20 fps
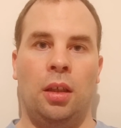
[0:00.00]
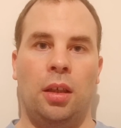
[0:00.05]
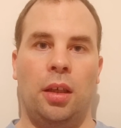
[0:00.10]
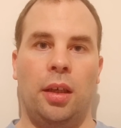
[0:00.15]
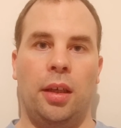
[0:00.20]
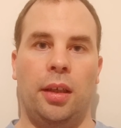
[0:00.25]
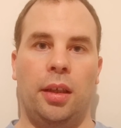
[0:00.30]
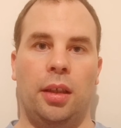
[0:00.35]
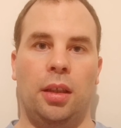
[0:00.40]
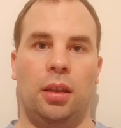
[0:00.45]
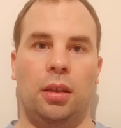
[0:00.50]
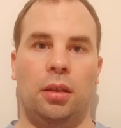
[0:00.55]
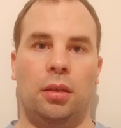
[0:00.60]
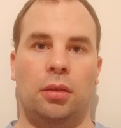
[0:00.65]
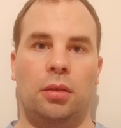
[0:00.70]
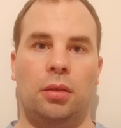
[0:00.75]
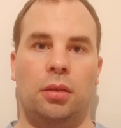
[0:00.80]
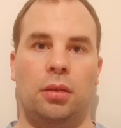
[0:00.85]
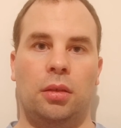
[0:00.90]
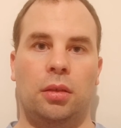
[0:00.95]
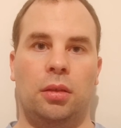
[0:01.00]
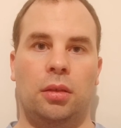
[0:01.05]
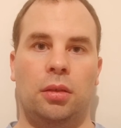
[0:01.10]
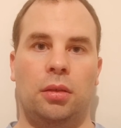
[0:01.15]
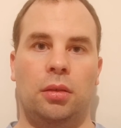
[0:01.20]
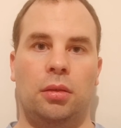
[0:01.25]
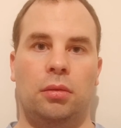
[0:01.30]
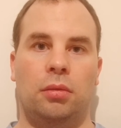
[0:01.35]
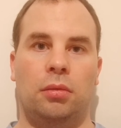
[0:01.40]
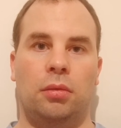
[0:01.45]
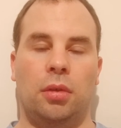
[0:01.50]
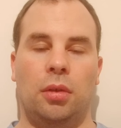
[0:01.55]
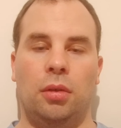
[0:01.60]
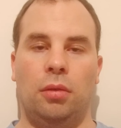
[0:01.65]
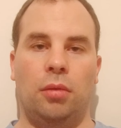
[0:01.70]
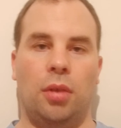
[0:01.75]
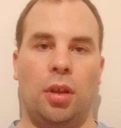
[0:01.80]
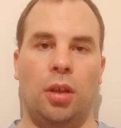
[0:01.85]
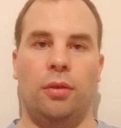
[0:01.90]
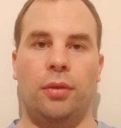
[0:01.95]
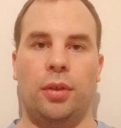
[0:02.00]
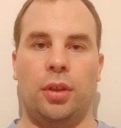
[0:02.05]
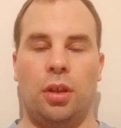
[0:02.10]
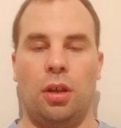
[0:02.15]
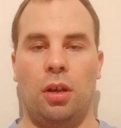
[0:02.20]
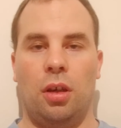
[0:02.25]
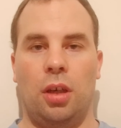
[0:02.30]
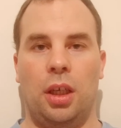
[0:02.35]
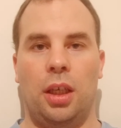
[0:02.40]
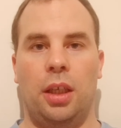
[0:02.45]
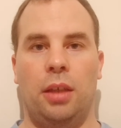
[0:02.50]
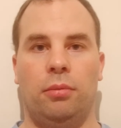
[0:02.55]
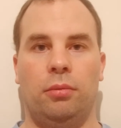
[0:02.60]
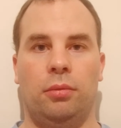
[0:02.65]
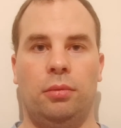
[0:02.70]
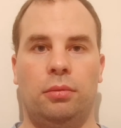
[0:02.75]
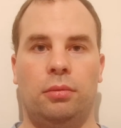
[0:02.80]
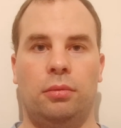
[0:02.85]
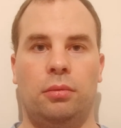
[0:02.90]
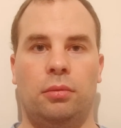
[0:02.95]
And, you know, over time,